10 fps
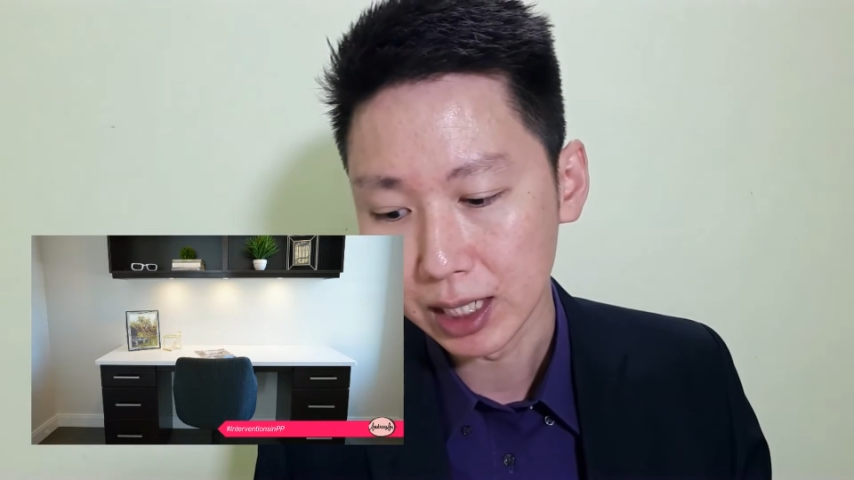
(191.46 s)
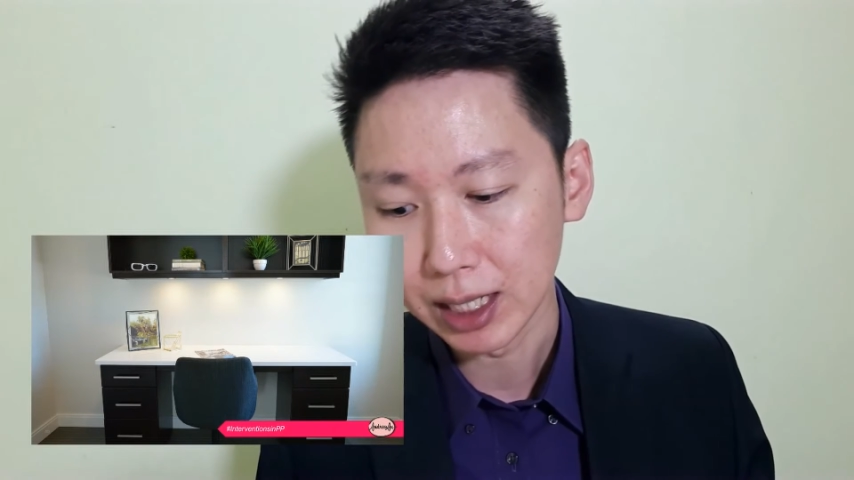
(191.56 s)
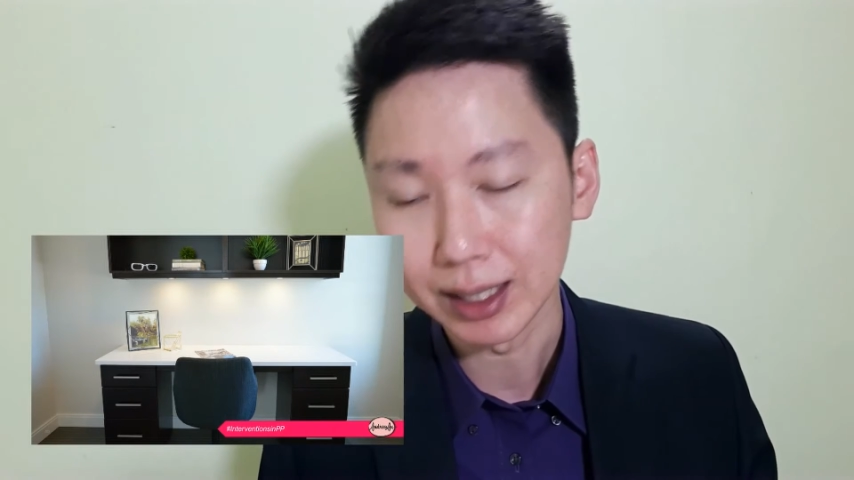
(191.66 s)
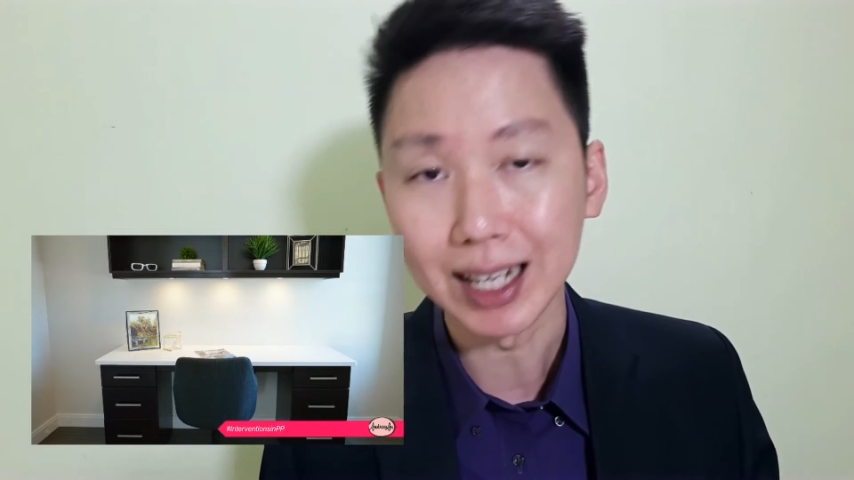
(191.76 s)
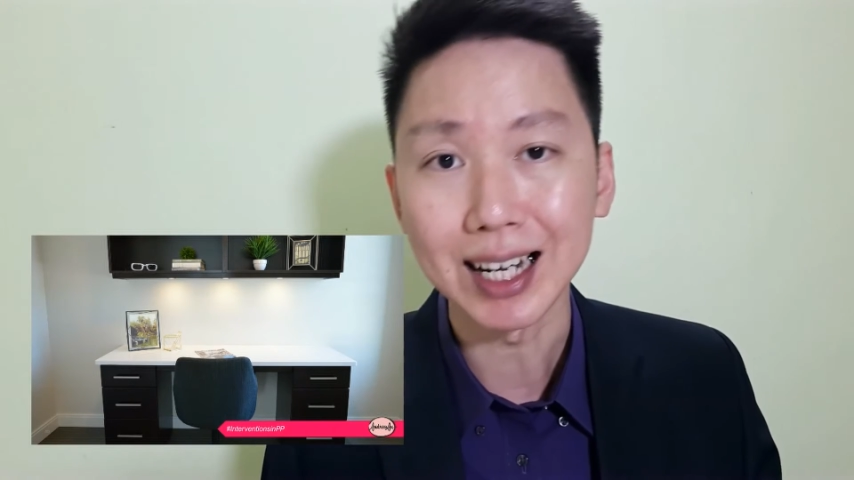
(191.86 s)

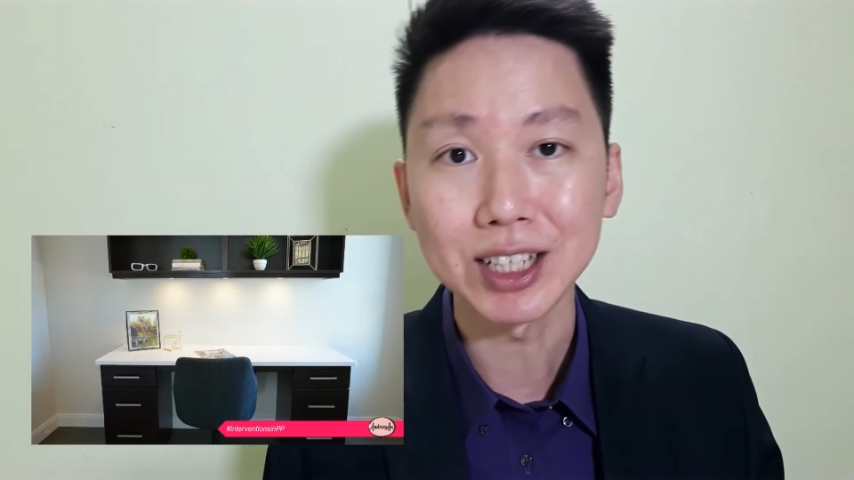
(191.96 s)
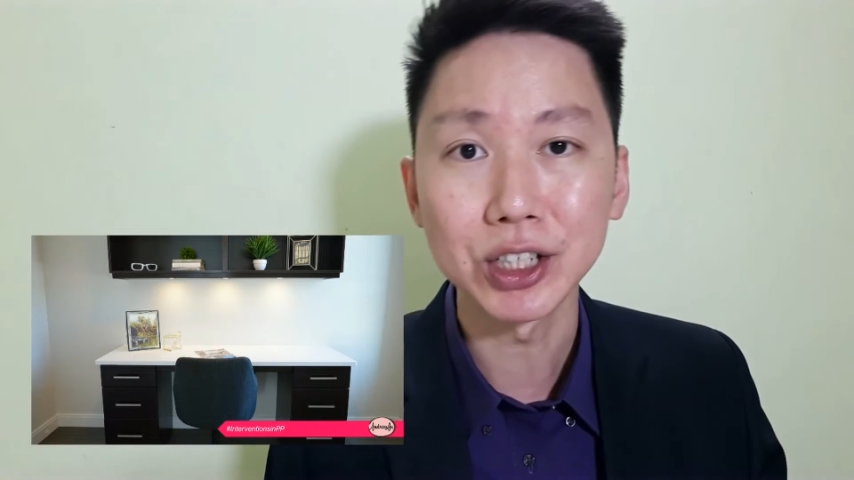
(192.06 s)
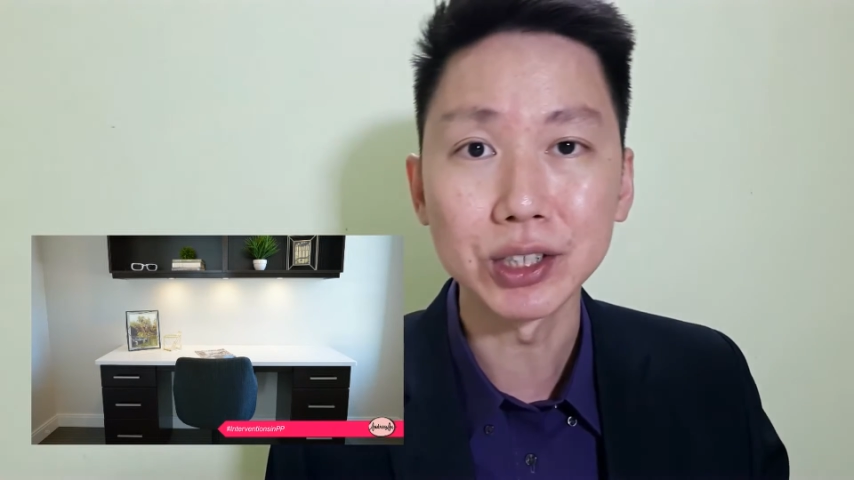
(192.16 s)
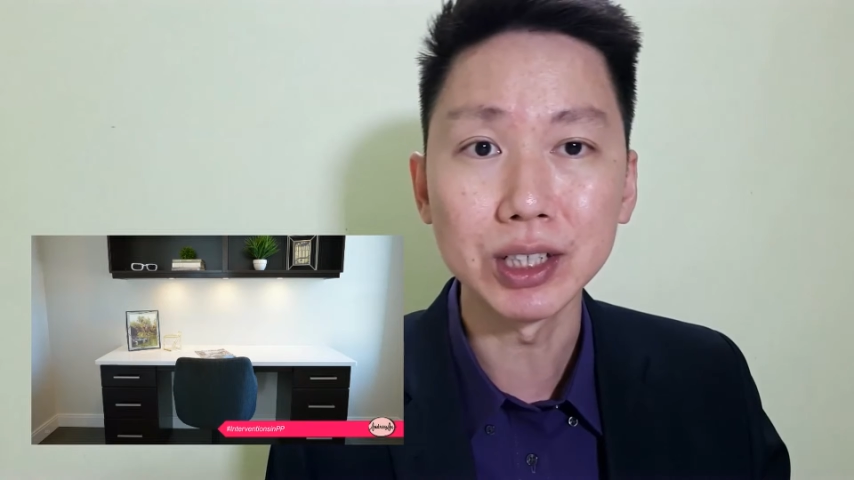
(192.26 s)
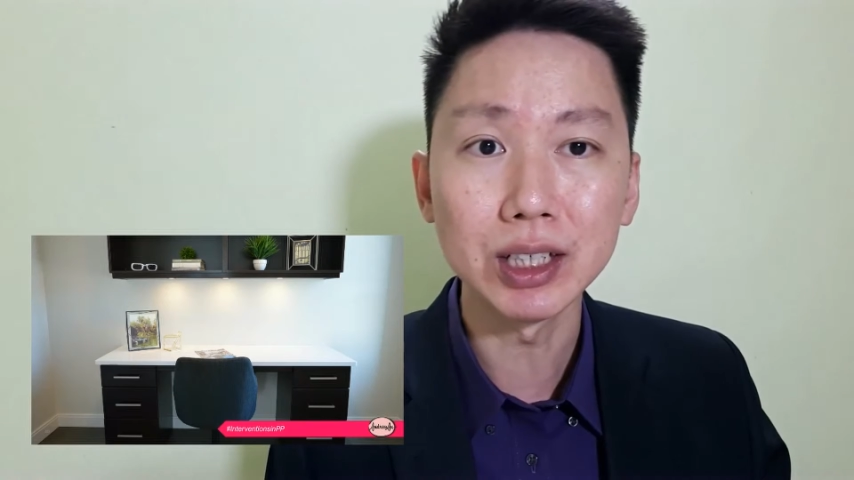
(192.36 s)
that
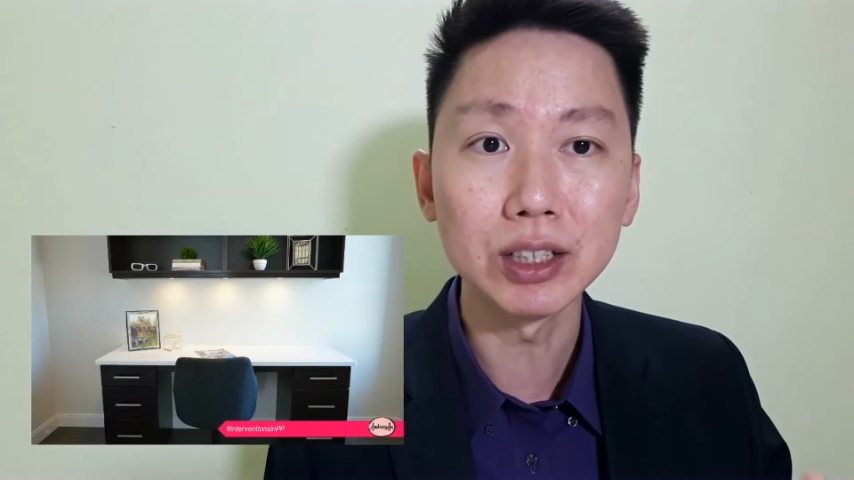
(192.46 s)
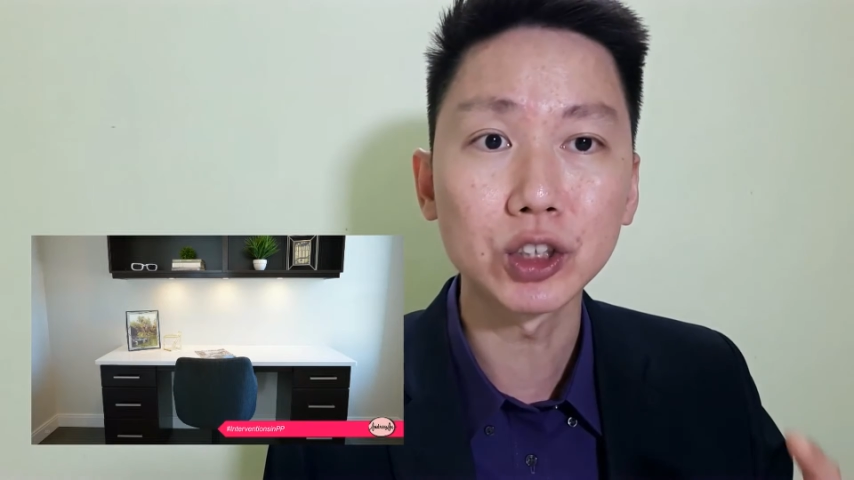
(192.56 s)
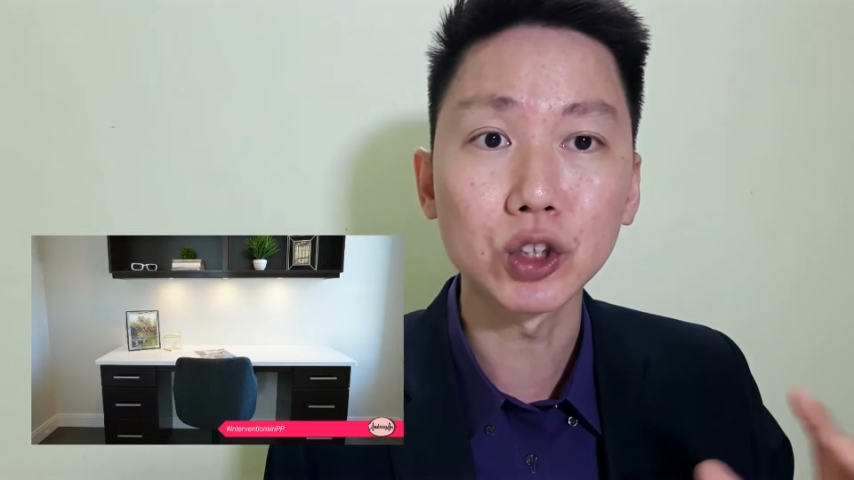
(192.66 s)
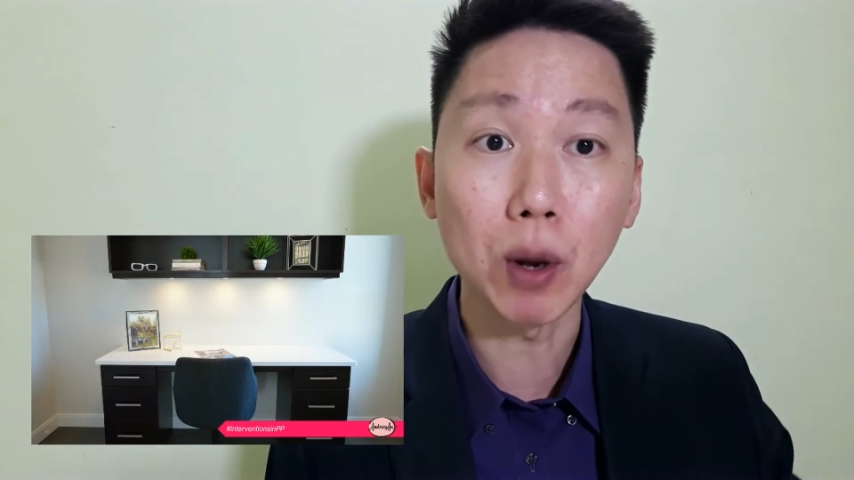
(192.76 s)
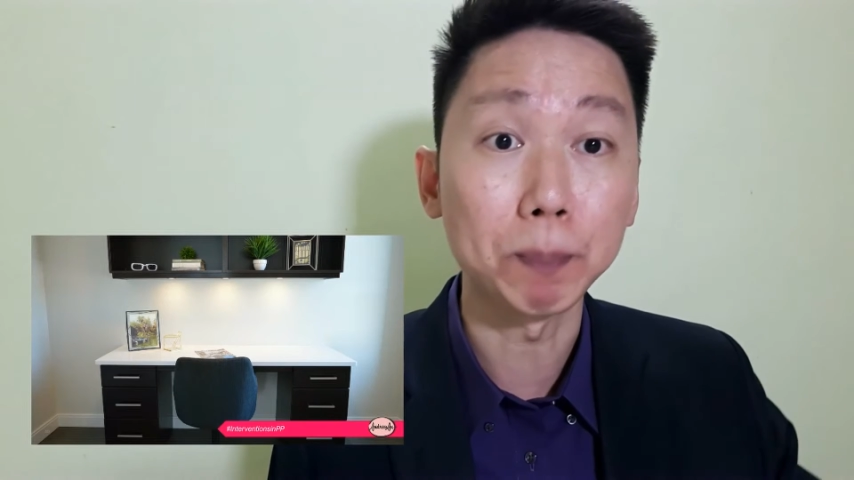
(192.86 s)
actually
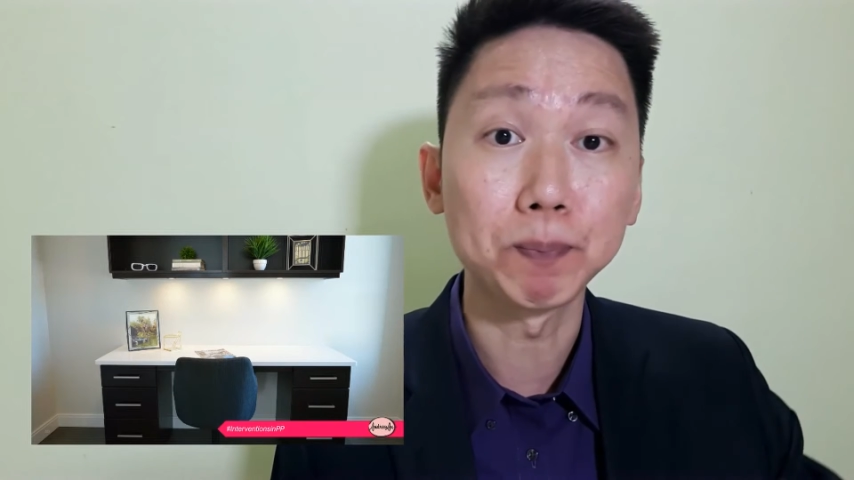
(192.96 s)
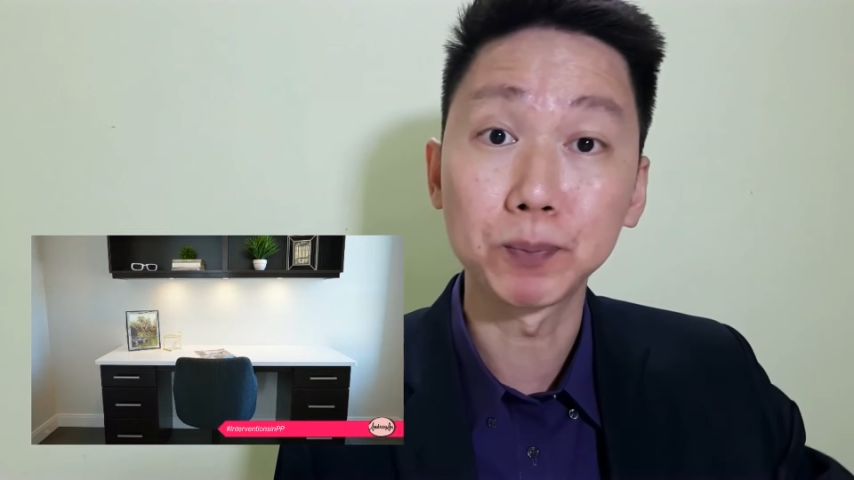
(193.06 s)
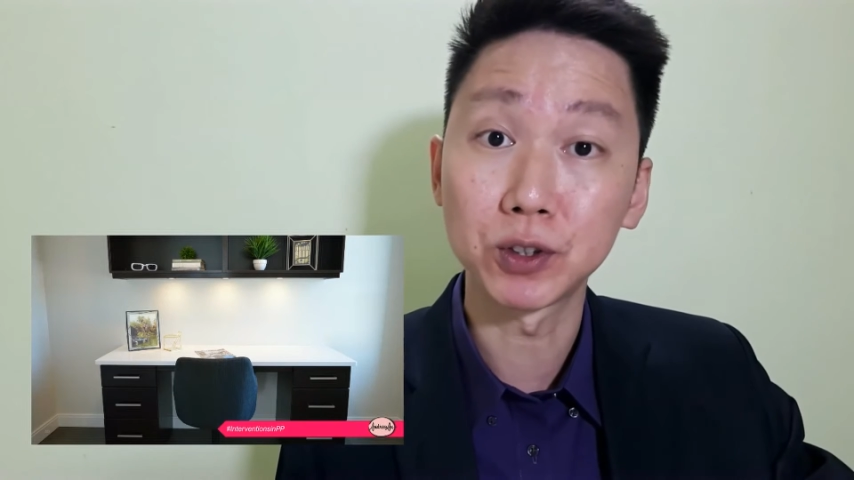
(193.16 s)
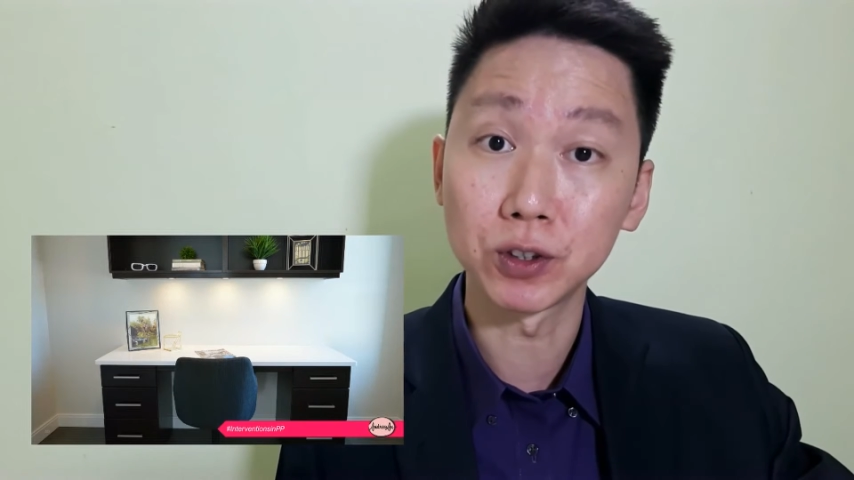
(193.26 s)
stop